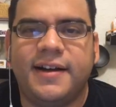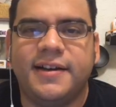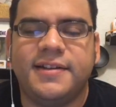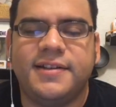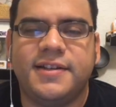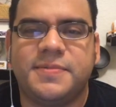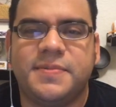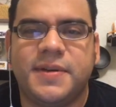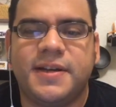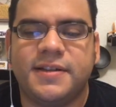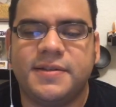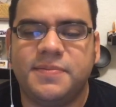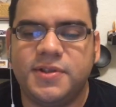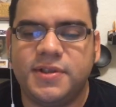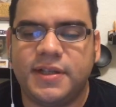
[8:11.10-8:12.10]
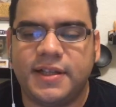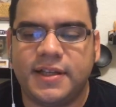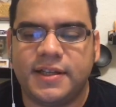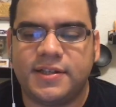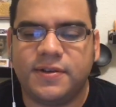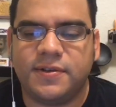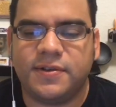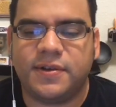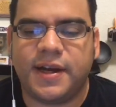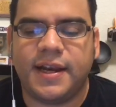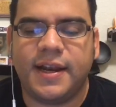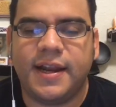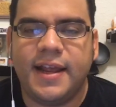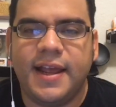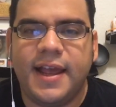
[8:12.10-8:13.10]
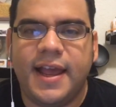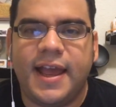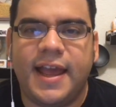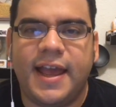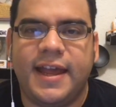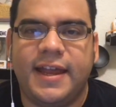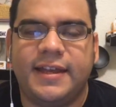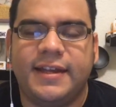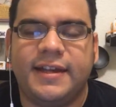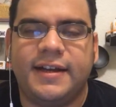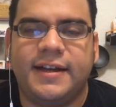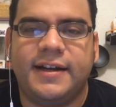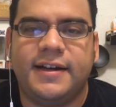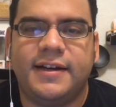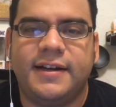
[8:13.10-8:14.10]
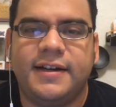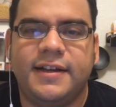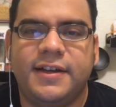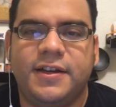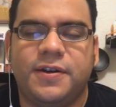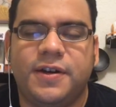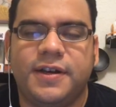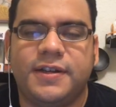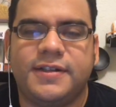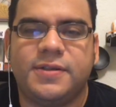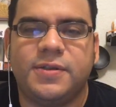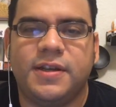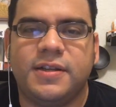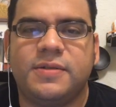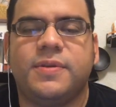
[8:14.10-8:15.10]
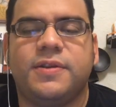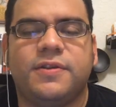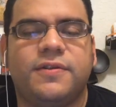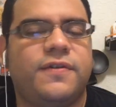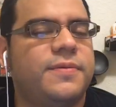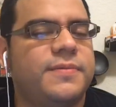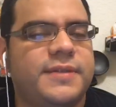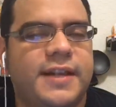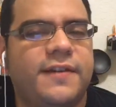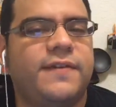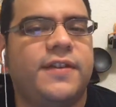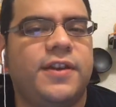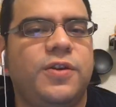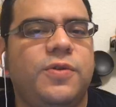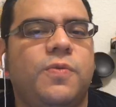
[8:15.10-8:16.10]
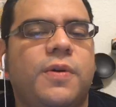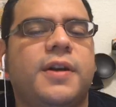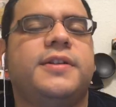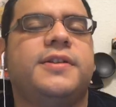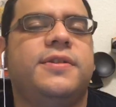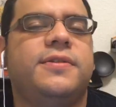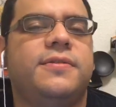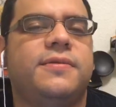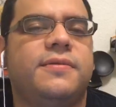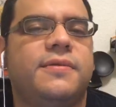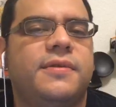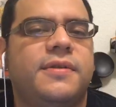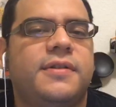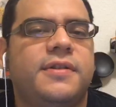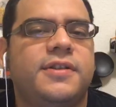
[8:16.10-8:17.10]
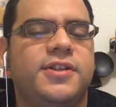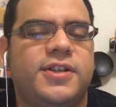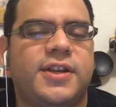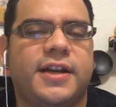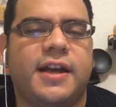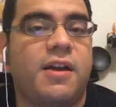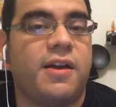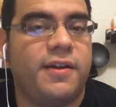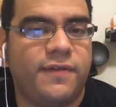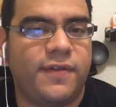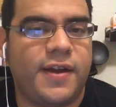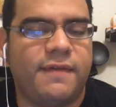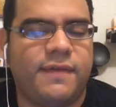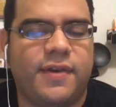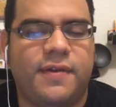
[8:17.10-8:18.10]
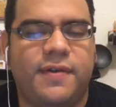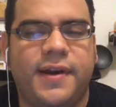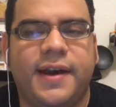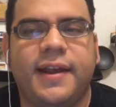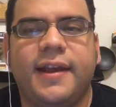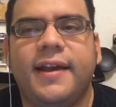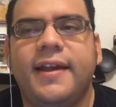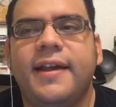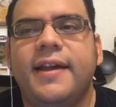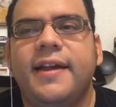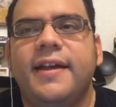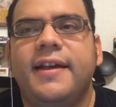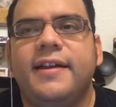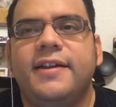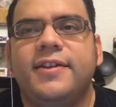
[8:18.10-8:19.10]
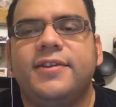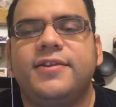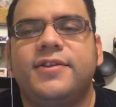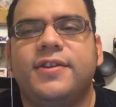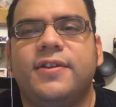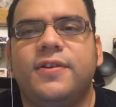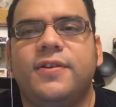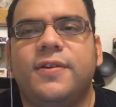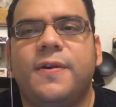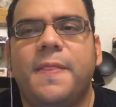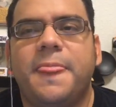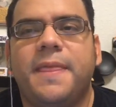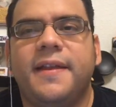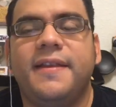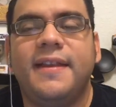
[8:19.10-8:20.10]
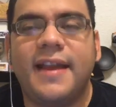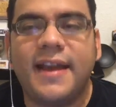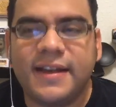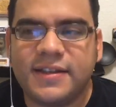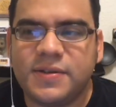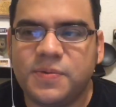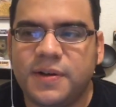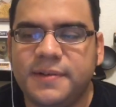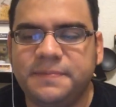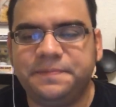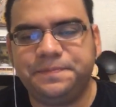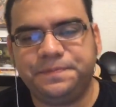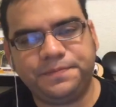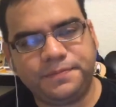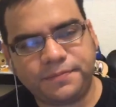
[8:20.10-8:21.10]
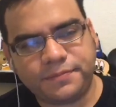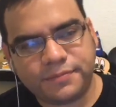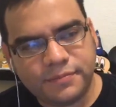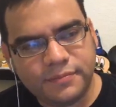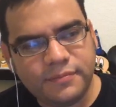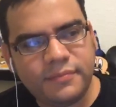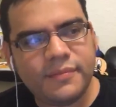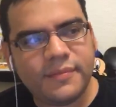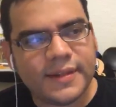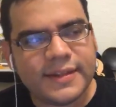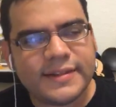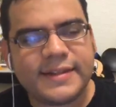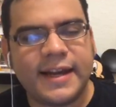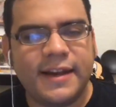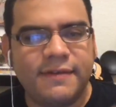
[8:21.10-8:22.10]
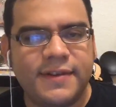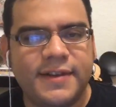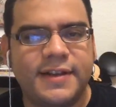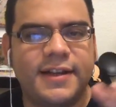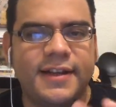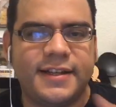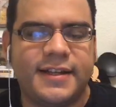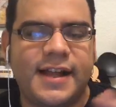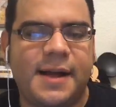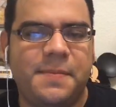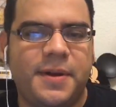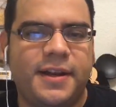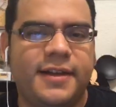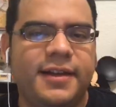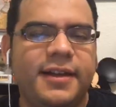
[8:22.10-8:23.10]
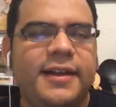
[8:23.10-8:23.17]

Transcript: just because musically it's so great. And it's one of those films definitely you want to check out if you haven't already. So the next one, it's kind of I'm gonna